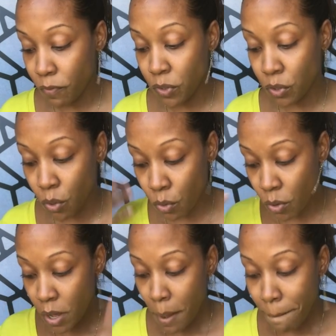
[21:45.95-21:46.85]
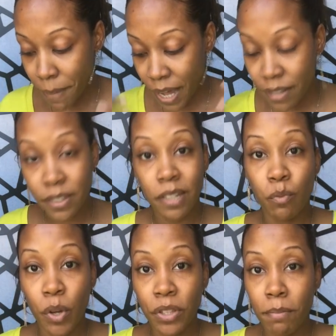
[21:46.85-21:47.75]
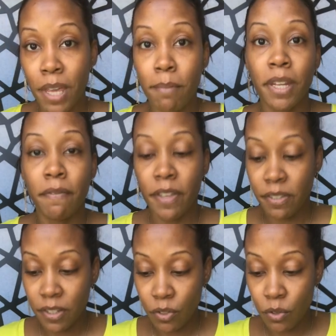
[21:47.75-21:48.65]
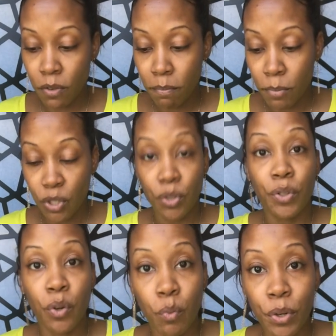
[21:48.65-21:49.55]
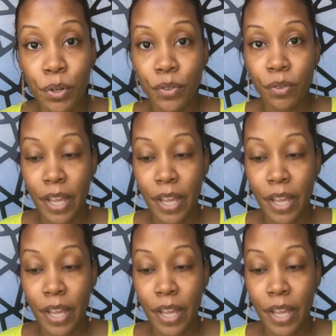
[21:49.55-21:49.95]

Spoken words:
physical mindset of wealthy man manifests into material world.